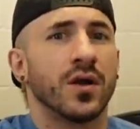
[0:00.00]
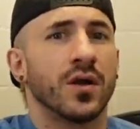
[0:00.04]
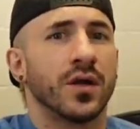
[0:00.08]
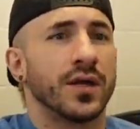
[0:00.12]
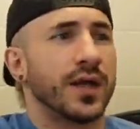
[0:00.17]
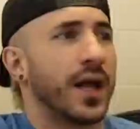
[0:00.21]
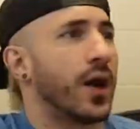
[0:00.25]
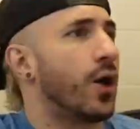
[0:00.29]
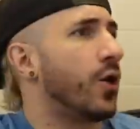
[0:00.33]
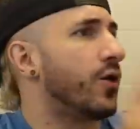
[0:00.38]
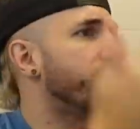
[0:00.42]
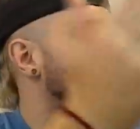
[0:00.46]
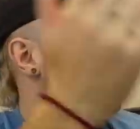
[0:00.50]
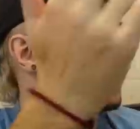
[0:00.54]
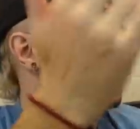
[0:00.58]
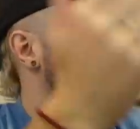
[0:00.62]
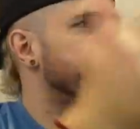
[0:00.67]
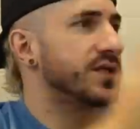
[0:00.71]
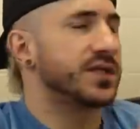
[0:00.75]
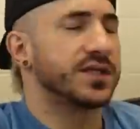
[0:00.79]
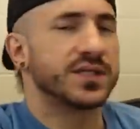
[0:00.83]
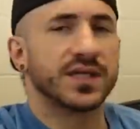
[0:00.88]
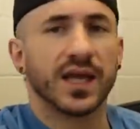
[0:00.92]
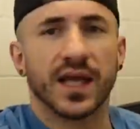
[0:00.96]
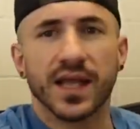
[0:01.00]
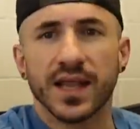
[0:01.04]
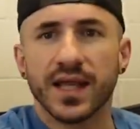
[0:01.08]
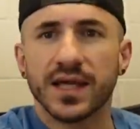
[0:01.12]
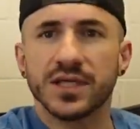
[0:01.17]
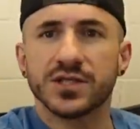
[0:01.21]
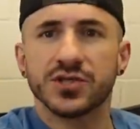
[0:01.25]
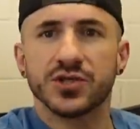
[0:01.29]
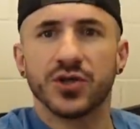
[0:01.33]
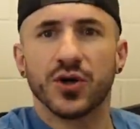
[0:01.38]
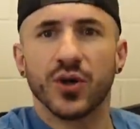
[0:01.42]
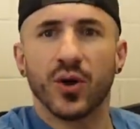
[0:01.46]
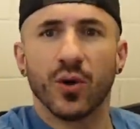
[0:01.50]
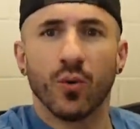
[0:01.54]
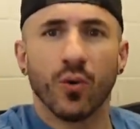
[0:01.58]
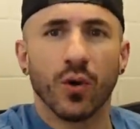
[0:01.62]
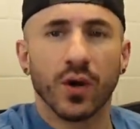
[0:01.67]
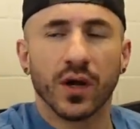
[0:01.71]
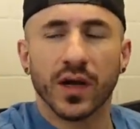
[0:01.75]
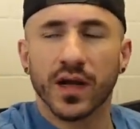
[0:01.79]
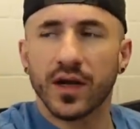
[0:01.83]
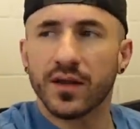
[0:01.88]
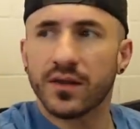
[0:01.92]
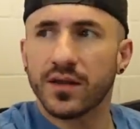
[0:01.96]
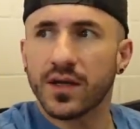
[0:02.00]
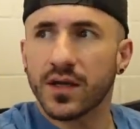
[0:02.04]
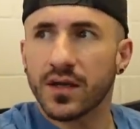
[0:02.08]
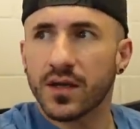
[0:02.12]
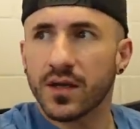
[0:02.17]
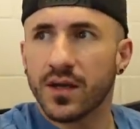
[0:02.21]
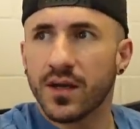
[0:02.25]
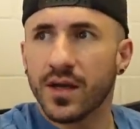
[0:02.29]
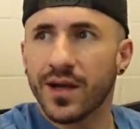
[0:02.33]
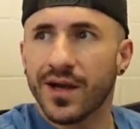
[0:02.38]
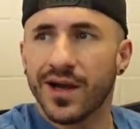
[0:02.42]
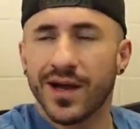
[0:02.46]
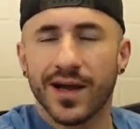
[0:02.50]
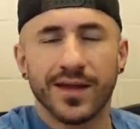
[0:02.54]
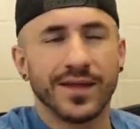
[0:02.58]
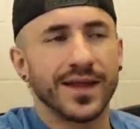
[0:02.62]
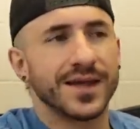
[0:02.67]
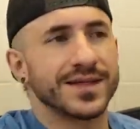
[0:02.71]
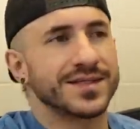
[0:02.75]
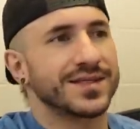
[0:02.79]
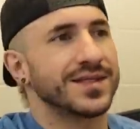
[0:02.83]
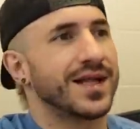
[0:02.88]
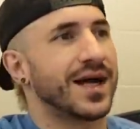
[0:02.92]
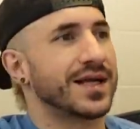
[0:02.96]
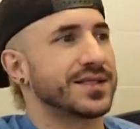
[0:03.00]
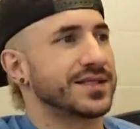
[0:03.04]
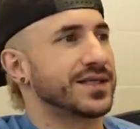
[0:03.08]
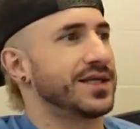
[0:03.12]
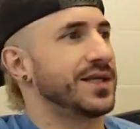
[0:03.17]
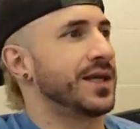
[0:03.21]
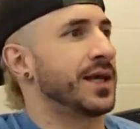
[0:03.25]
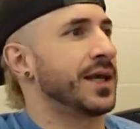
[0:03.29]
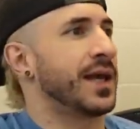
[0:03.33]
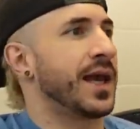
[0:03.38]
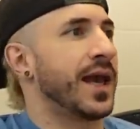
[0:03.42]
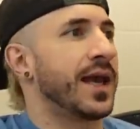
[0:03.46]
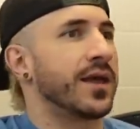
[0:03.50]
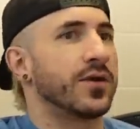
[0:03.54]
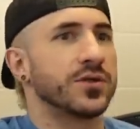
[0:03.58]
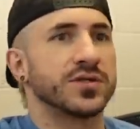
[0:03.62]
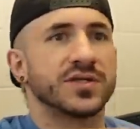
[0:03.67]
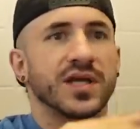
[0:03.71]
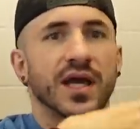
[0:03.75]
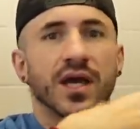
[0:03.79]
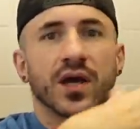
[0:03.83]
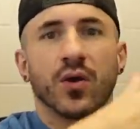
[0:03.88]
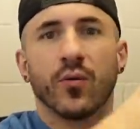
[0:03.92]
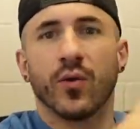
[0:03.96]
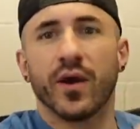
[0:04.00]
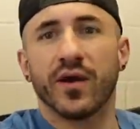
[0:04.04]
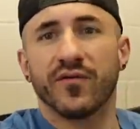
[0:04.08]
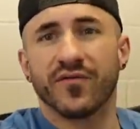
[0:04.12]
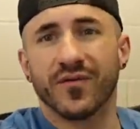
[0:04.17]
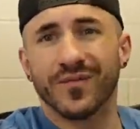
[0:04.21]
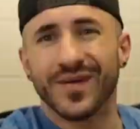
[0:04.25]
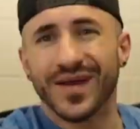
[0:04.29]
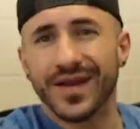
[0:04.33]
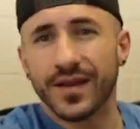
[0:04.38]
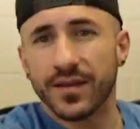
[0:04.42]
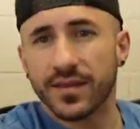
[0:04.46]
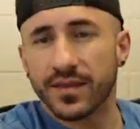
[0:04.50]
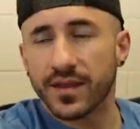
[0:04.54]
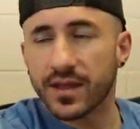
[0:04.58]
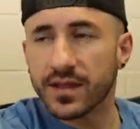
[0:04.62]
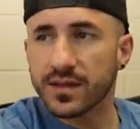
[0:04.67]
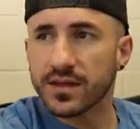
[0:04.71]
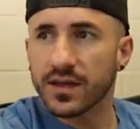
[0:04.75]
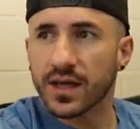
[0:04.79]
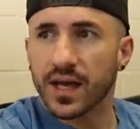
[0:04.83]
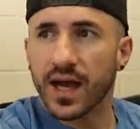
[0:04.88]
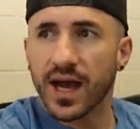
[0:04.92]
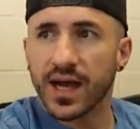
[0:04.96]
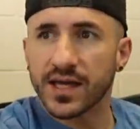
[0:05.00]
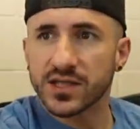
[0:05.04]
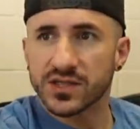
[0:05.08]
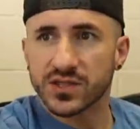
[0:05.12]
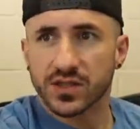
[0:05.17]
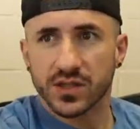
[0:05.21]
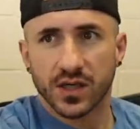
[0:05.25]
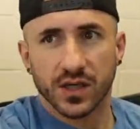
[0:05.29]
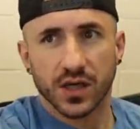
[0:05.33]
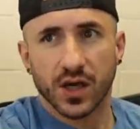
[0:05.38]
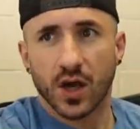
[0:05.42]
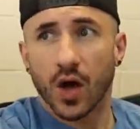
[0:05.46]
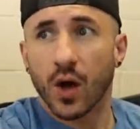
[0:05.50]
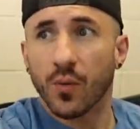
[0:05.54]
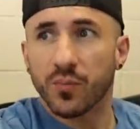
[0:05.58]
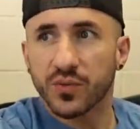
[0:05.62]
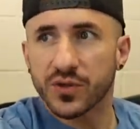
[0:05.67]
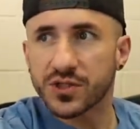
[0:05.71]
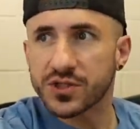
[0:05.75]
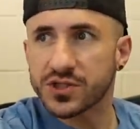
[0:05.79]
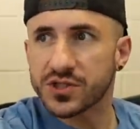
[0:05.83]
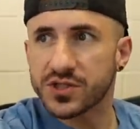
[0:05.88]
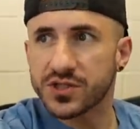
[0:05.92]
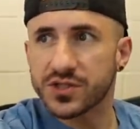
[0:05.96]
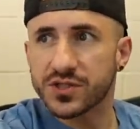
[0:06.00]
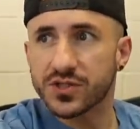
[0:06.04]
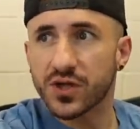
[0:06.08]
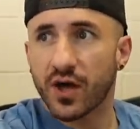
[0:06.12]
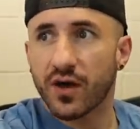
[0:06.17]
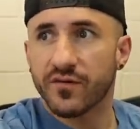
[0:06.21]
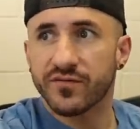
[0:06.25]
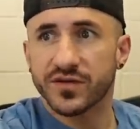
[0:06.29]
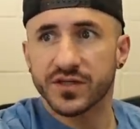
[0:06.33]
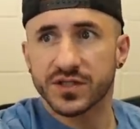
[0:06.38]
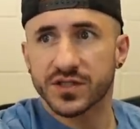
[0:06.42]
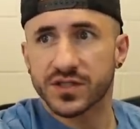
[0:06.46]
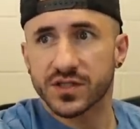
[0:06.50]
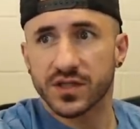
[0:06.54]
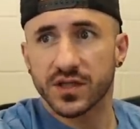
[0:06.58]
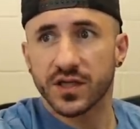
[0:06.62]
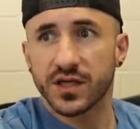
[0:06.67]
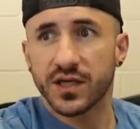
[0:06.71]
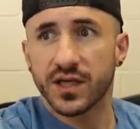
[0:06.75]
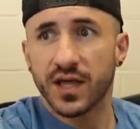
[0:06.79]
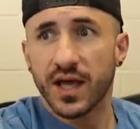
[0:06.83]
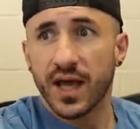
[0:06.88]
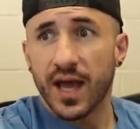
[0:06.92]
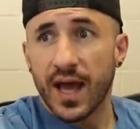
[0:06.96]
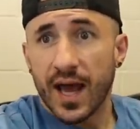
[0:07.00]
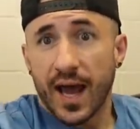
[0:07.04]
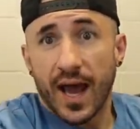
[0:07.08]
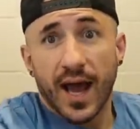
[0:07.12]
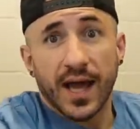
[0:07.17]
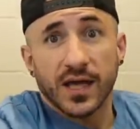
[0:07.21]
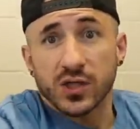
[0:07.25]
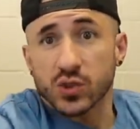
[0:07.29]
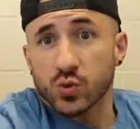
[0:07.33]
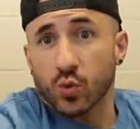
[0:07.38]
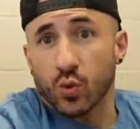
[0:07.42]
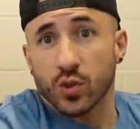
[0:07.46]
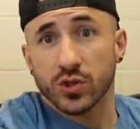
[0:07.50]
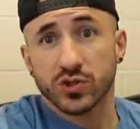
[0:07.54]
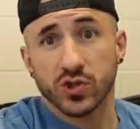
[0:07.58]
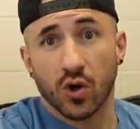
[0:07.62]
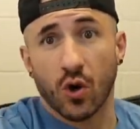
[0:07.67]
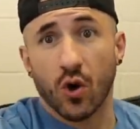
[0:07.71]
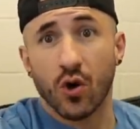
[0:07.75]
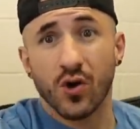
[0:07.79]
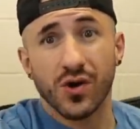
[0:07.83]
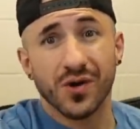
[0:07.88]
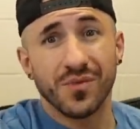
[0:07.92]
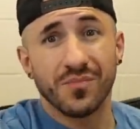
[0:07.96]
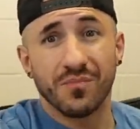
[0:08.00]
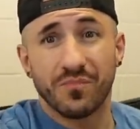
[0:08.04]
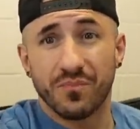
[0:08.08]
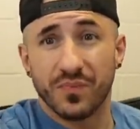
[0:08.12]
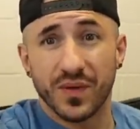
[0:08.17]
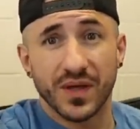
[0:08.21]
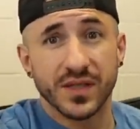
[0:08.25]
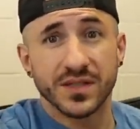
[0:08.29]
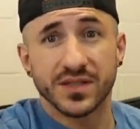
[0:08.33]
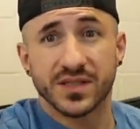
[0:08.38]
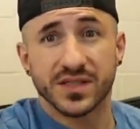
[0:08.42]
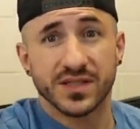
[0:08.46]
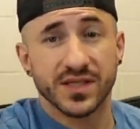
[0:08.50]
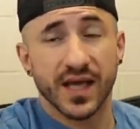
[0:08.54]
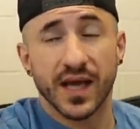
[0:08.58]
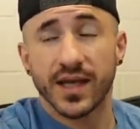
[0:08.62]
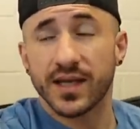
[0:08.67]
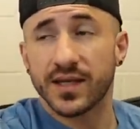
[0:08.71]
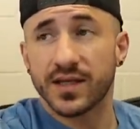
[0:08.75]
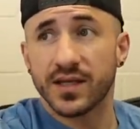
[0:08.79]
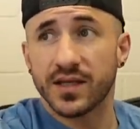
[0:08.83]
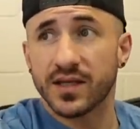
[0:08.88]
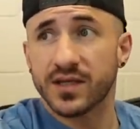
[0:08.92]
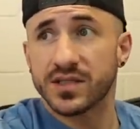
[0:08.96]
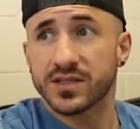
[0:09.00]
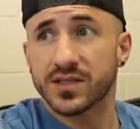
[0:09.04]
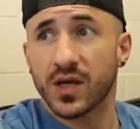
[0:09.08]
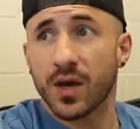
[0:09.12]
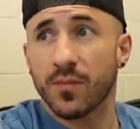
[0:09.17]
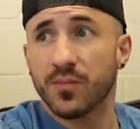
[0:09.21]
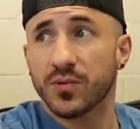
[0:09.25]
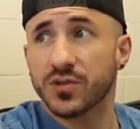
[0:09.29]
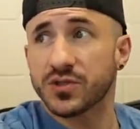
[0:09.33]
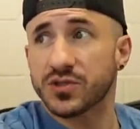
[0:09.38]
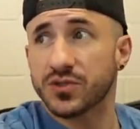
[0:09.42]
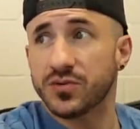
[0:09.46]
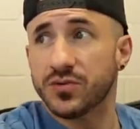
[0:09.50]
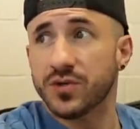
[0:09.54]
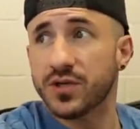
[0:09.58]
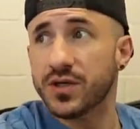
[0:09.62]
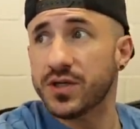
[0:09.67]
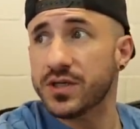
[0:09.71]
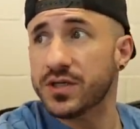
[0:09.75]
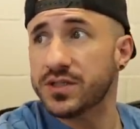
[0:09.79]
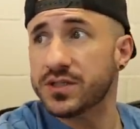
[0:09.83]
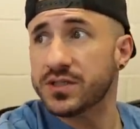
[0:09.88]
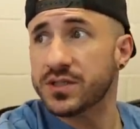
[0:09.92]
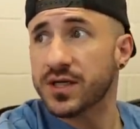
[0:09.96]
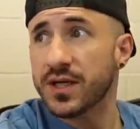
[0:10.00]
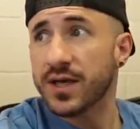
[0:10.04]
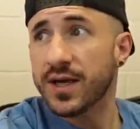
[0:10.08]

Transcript: Now all of a sudden he's got legendary work ethic? And that's not to negate or take away from anything the guy's accomplished. He's obviously has worked hard and been set into these opportunities,